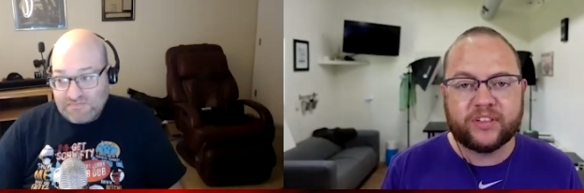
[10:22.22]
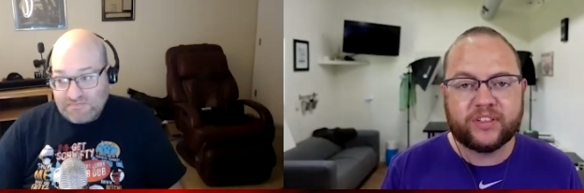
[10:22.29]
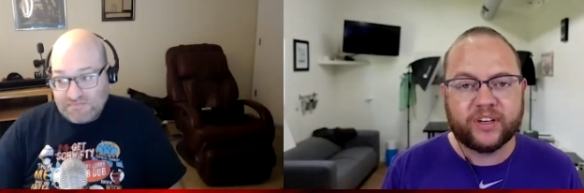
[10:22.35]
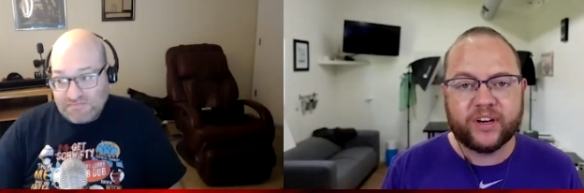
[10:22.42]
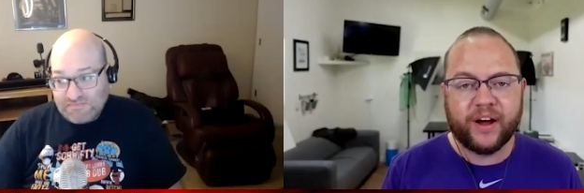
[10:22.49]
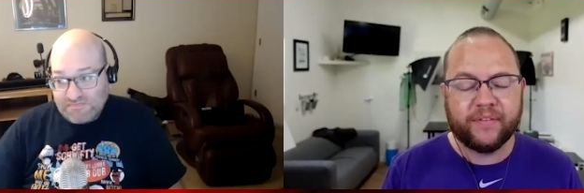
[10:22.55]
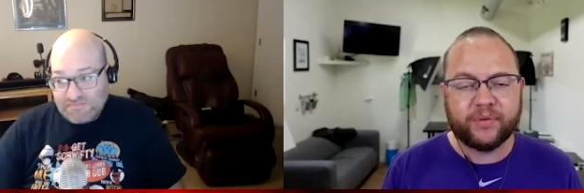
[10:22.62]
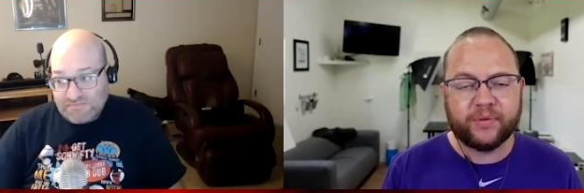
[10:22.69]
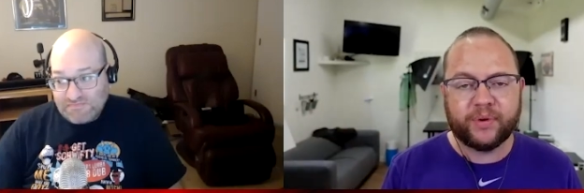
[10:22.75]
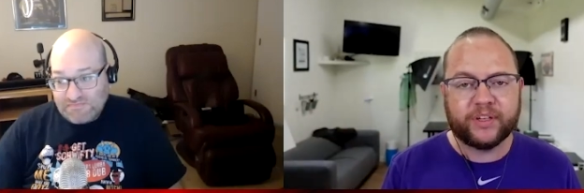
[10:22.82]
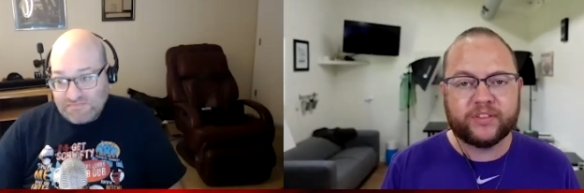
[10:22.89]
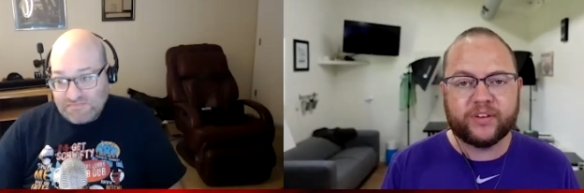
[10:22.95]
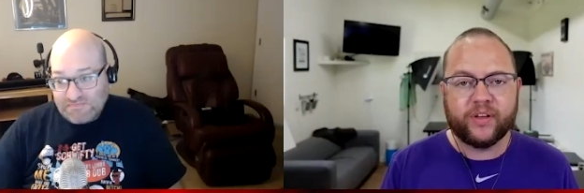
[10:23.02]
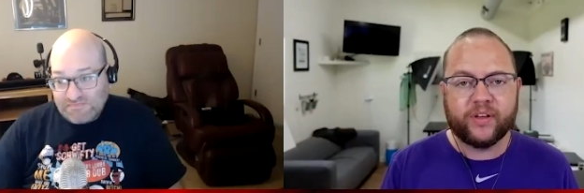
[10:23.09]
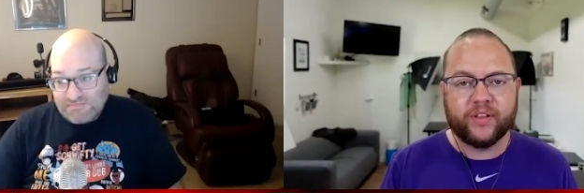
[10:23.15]
Speaker 1: you're going to have to
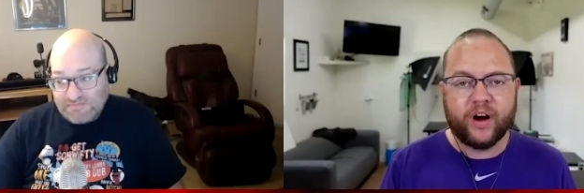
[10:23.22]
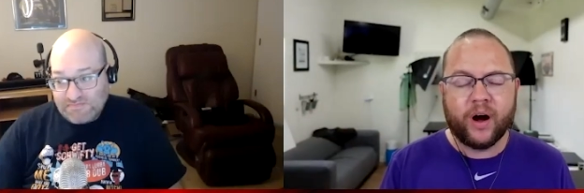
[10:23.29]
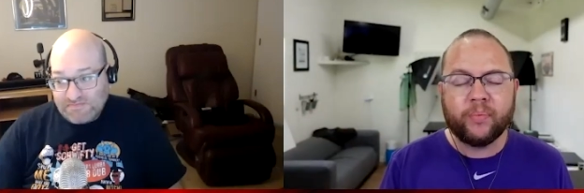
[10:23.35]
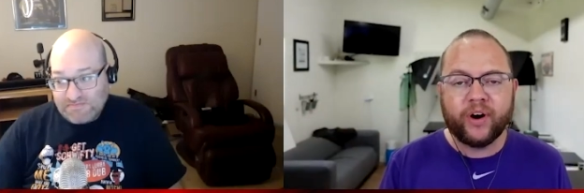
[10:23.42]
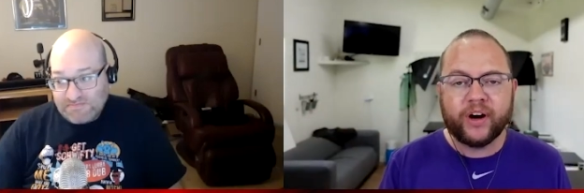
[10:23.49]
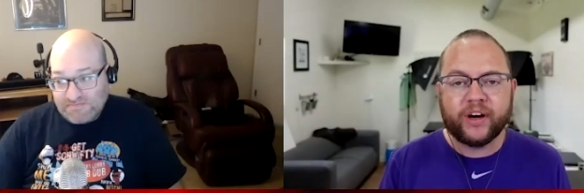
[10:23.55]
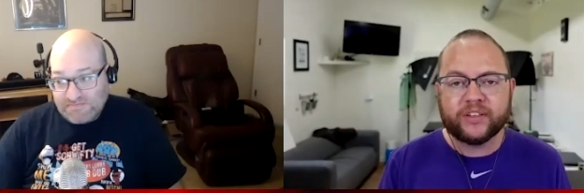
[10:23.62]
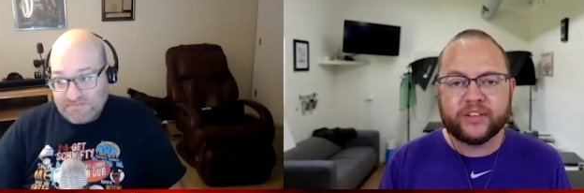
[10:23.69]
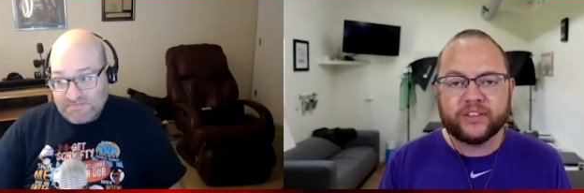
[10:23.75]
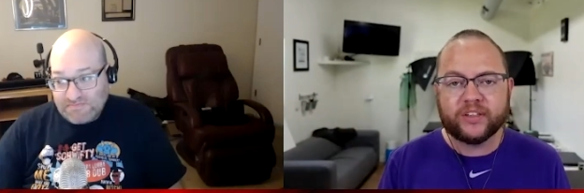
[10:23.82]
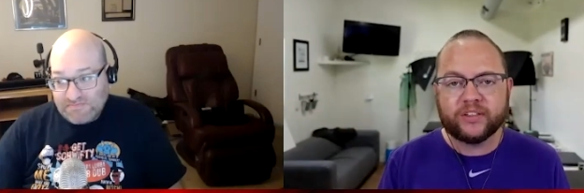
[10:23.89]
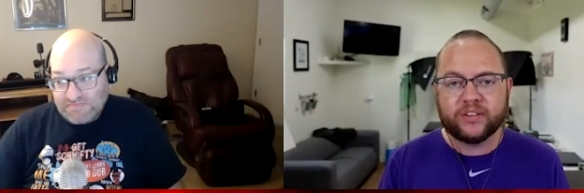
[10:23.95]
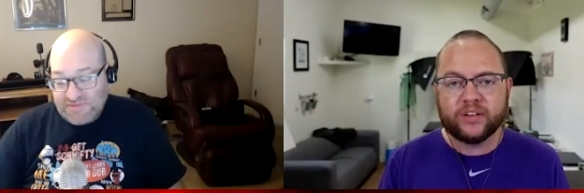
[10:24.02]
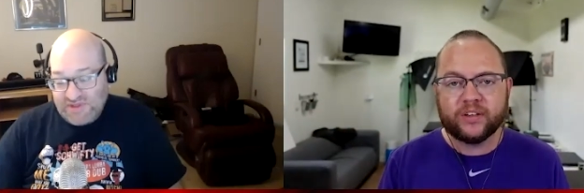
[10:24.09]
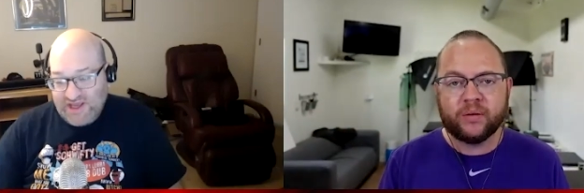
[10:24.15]
reinstall the operating
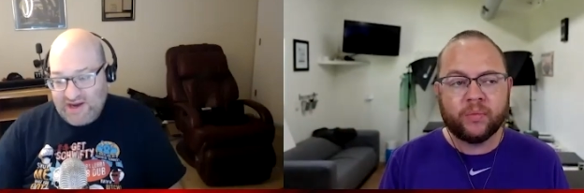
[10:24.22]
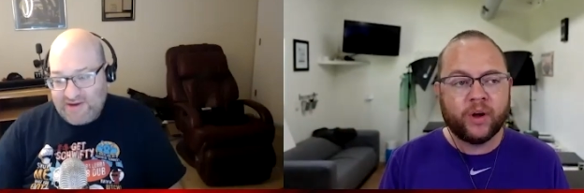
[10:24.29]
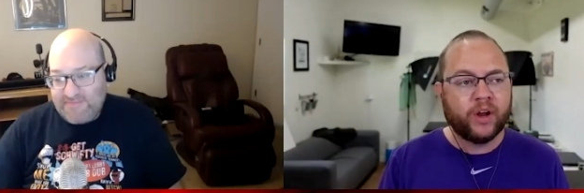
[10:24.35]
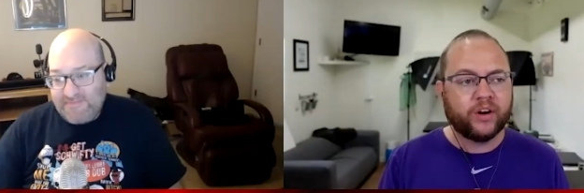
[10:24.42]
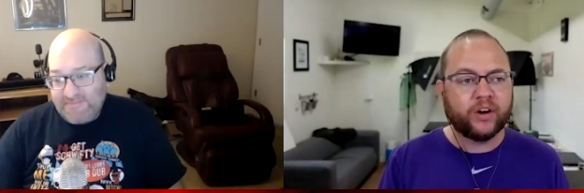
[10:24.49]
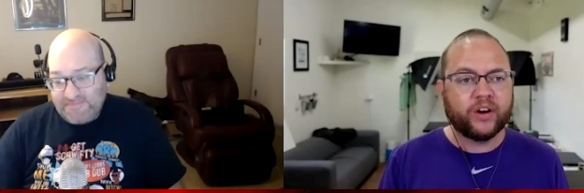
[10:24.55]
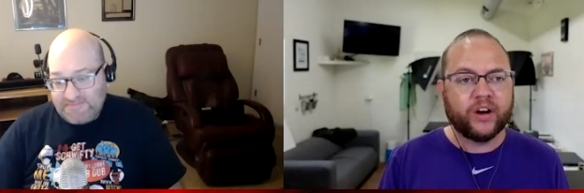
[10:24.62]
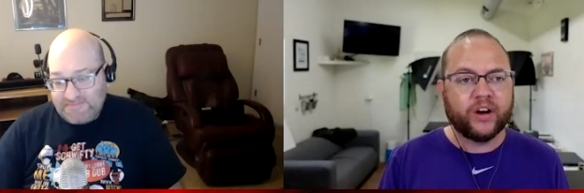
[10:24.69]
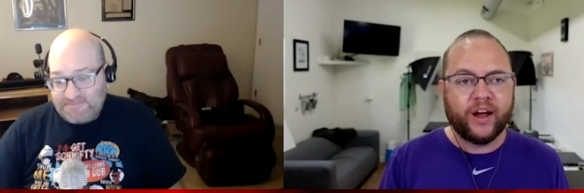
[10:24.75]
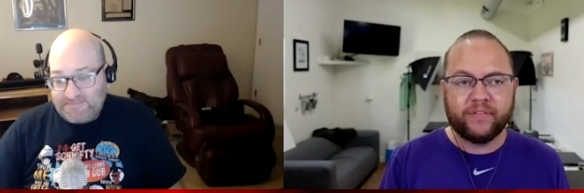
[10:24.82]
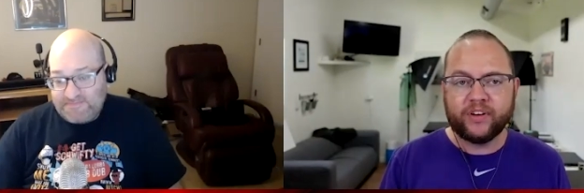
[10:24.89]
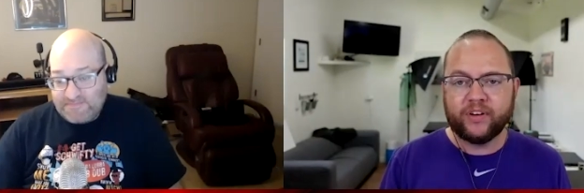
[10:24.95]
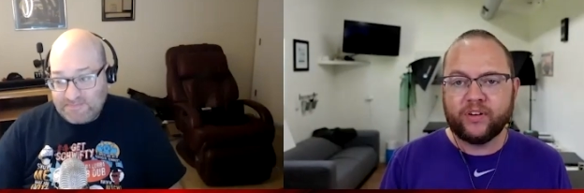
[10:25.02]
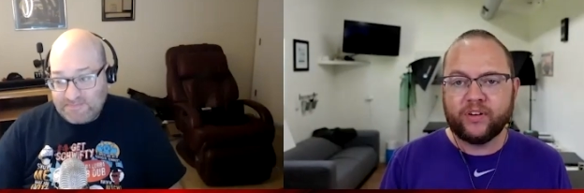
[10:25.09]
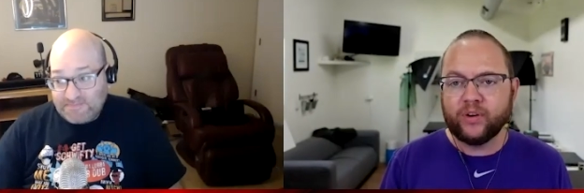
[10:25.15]
system yep. you're going to have to
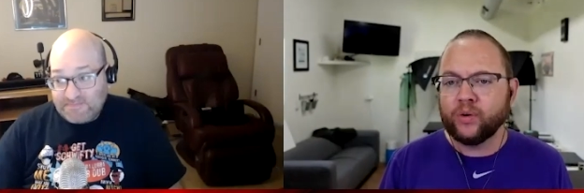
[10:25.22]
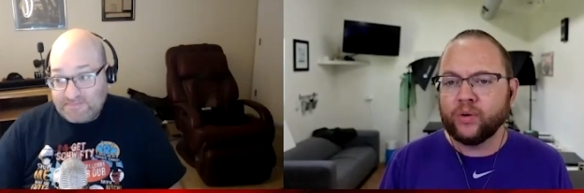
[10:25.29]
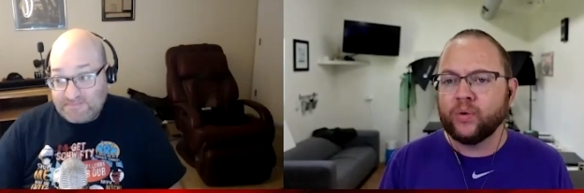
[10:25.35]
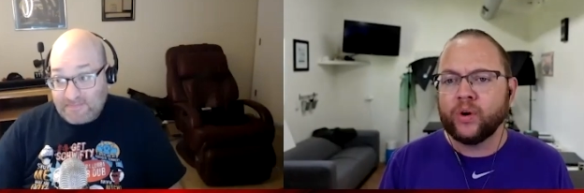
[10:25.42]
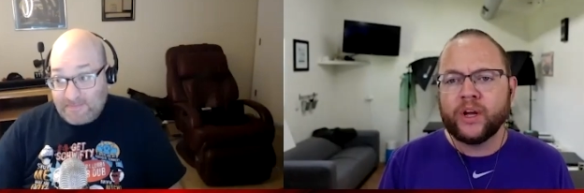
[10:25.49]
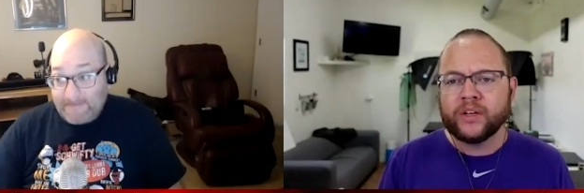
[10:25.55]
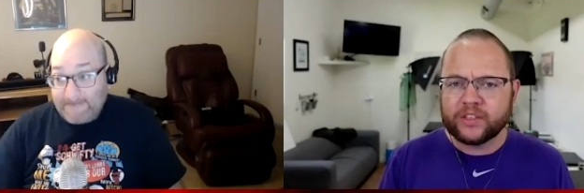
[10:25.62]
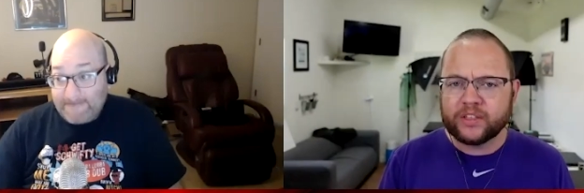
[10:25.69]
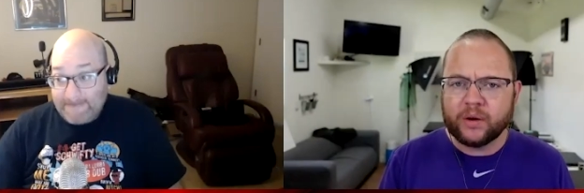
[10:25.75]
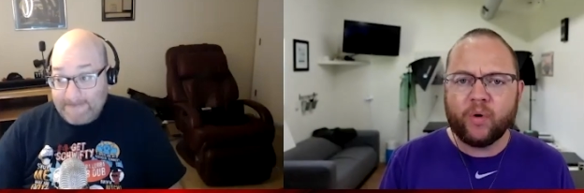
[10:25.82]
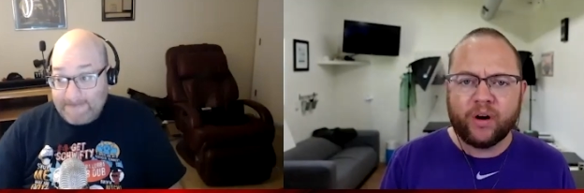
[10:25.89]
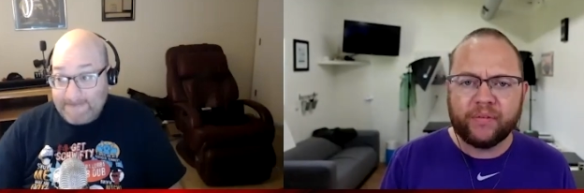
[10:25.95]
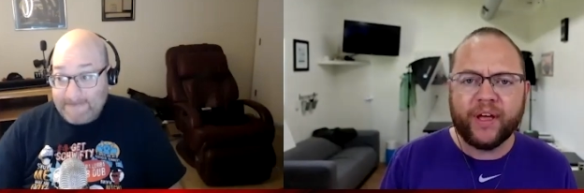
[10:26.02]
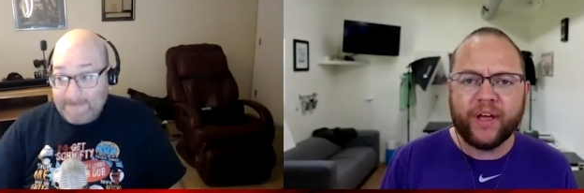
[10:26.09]
do some more of that